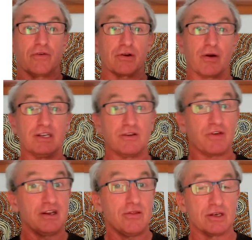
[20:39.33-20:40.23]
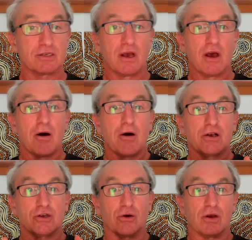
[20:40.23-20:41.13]
crazy if they did this.
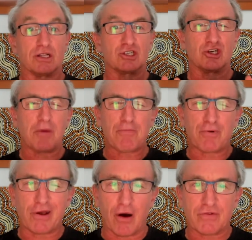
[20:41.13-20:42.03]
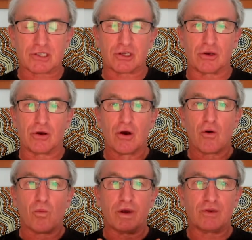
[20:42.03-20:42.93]
So it should be pretty obvious to you,
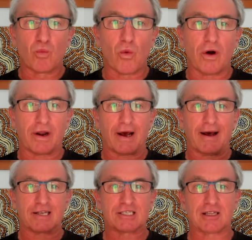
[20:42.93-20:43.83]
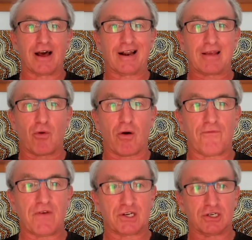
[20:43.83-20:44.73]
we want a slightly more
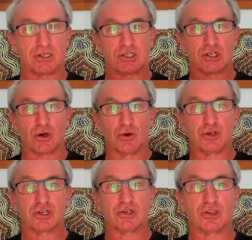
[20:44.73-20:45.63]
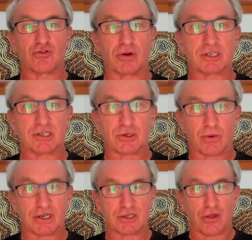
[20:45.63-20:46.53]
efficient solution to the drink
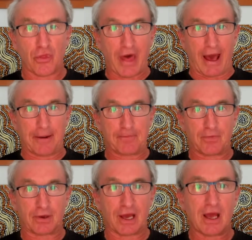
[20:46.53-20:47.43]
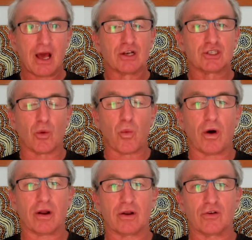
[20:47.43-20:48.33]
situation than that. Okay, so
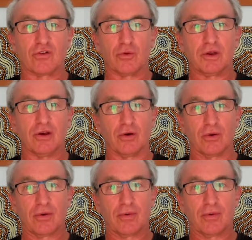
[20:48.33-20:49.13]
what do we do?